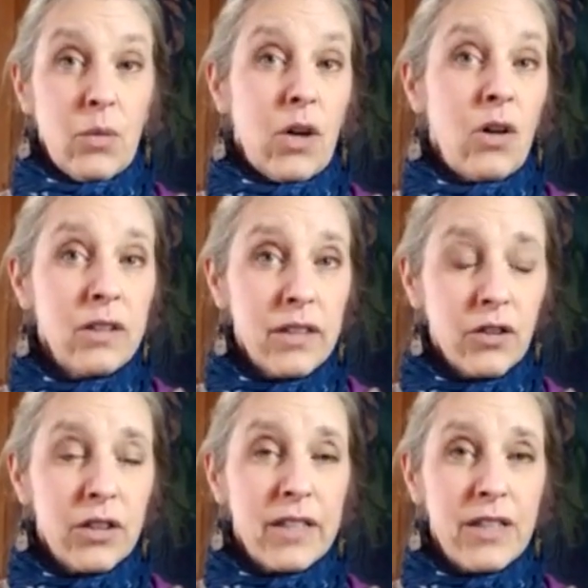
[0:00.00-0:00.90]
We're all
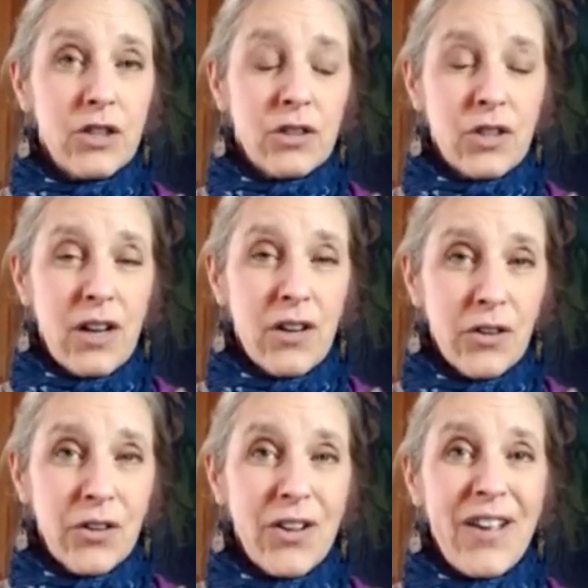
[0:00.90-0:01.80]
here to teach each
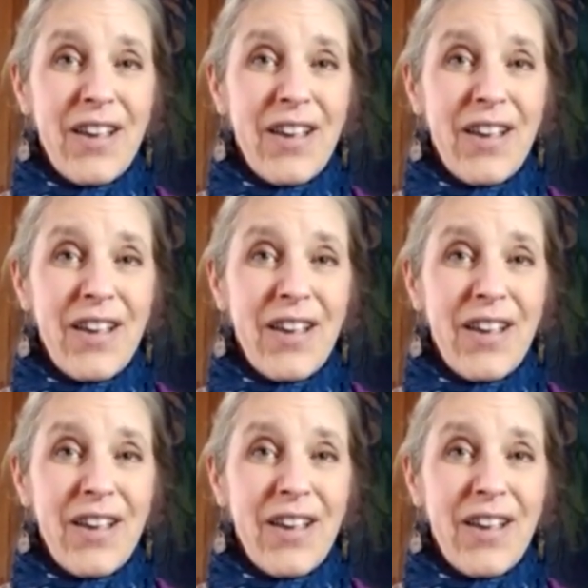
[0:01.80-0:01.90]
other.